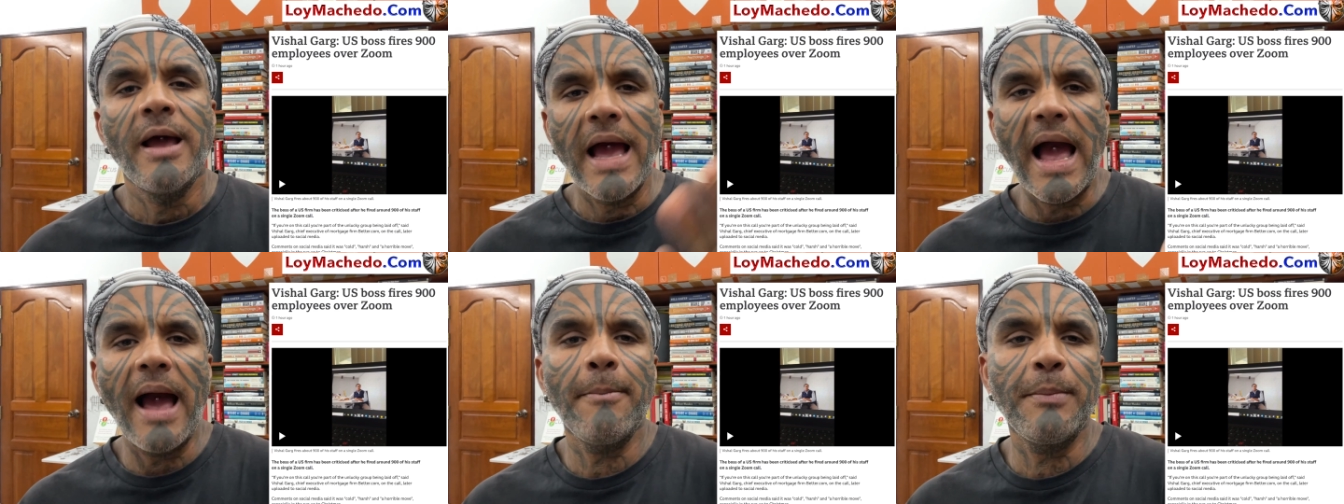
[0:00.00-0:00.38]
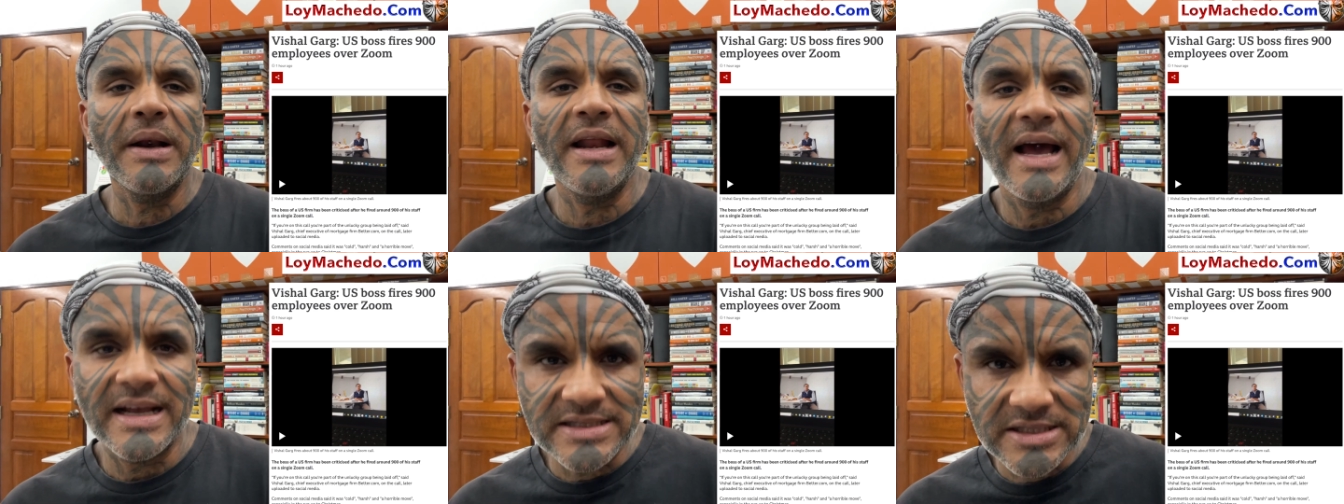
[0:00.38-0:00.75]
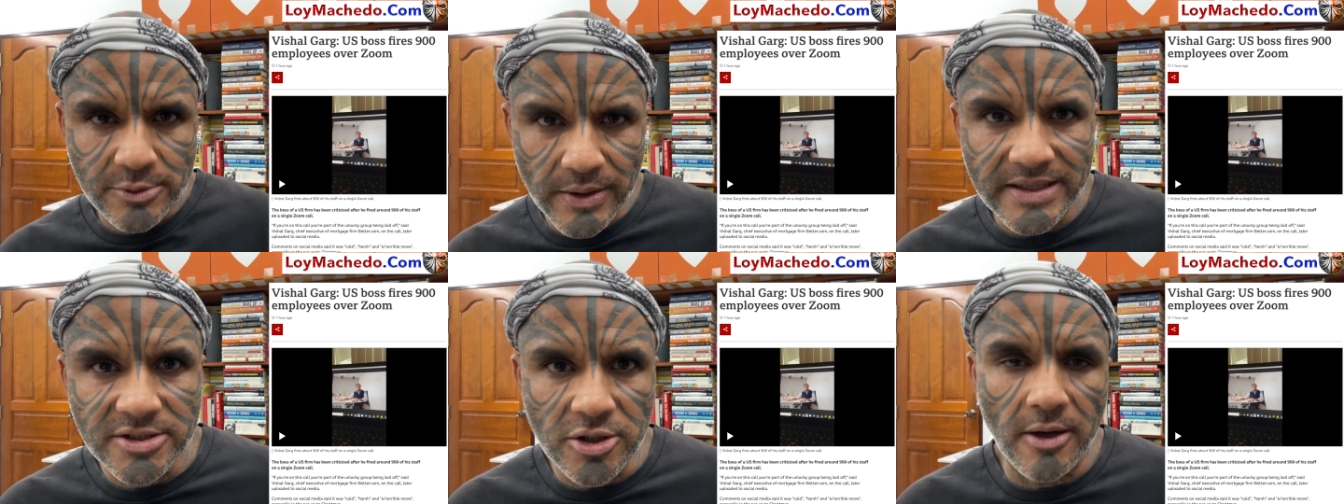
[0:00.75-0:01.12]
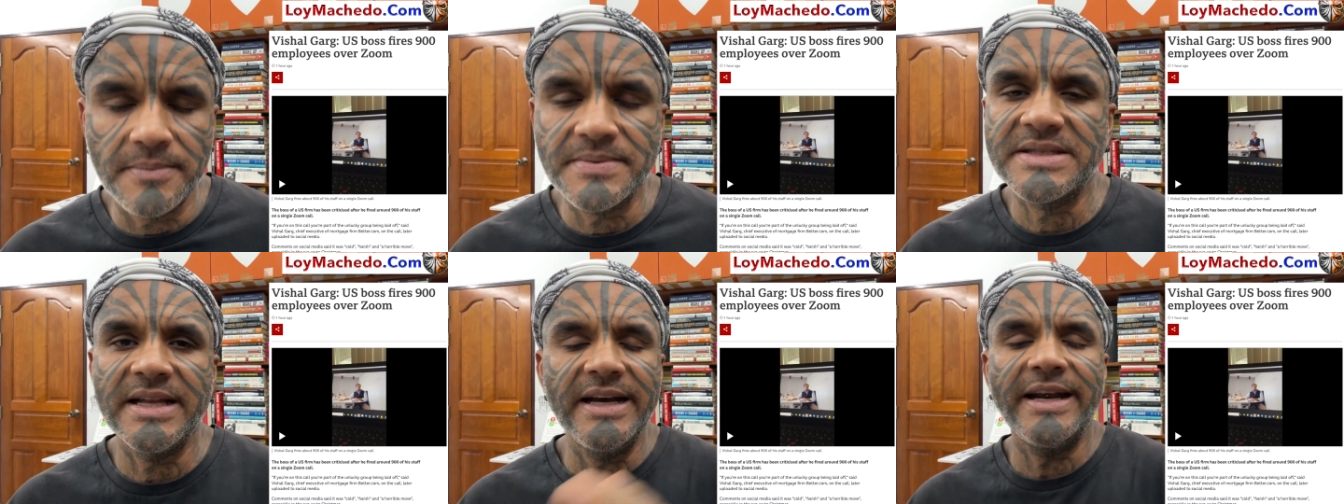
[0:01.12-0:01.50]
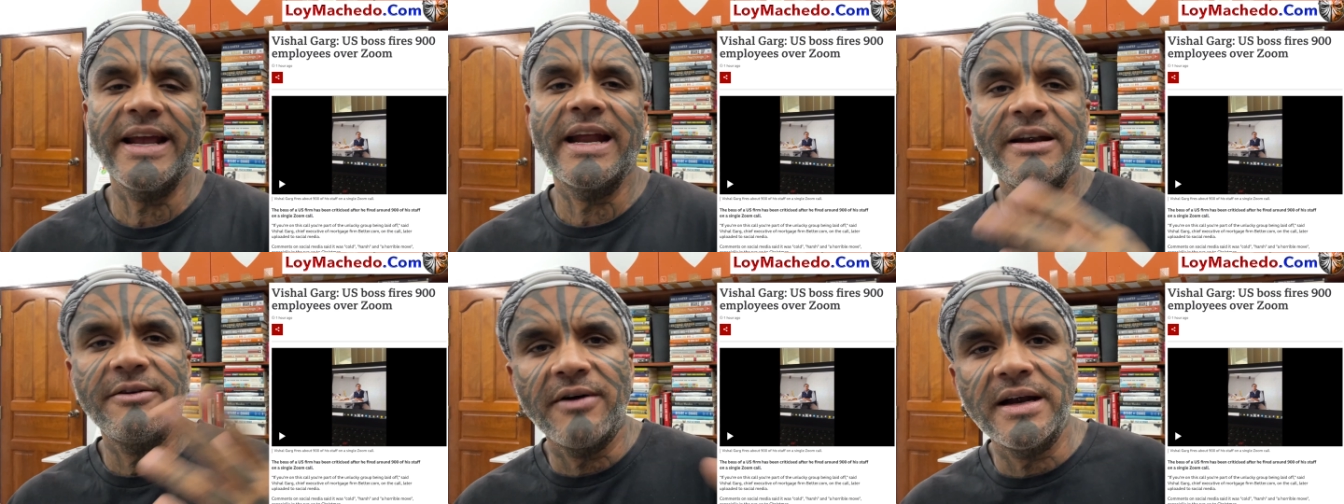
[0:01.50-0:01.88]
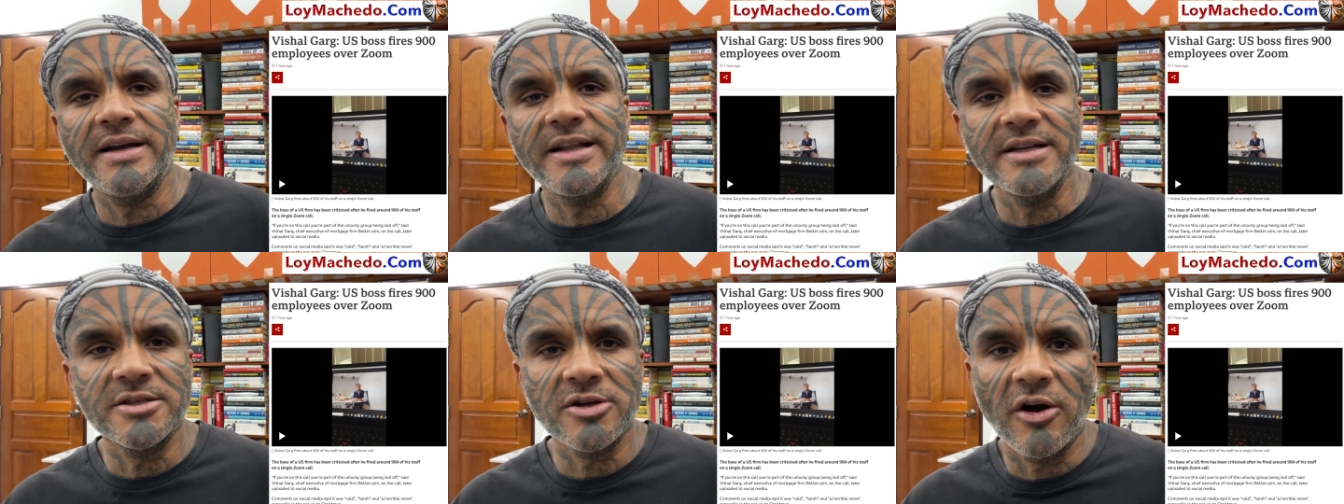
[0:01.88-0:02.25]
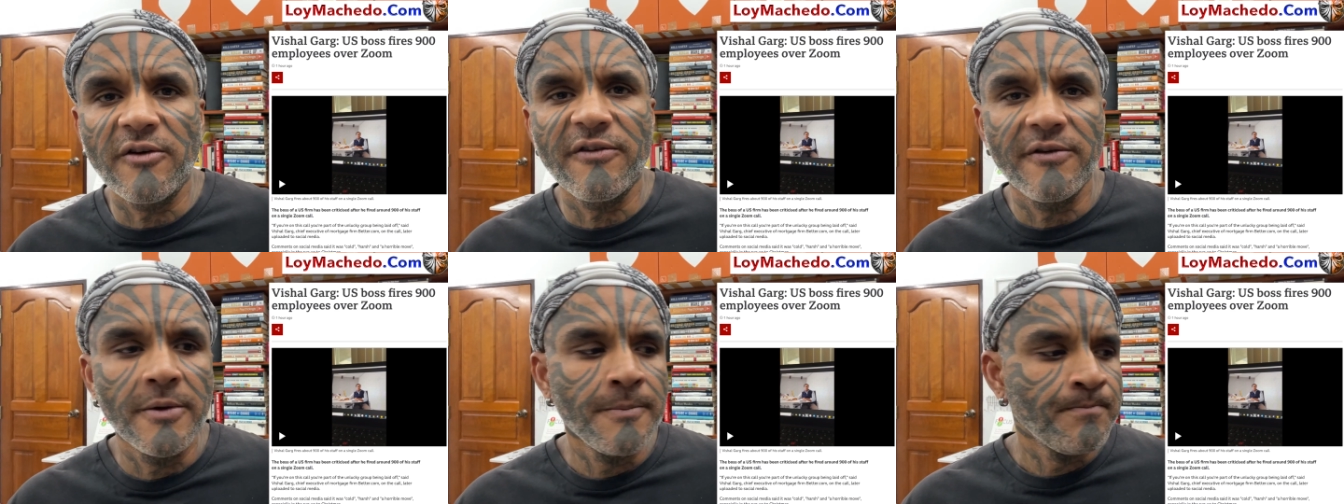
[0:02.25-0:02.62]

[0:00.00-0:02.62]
Apple has sweatshops, they take advantage of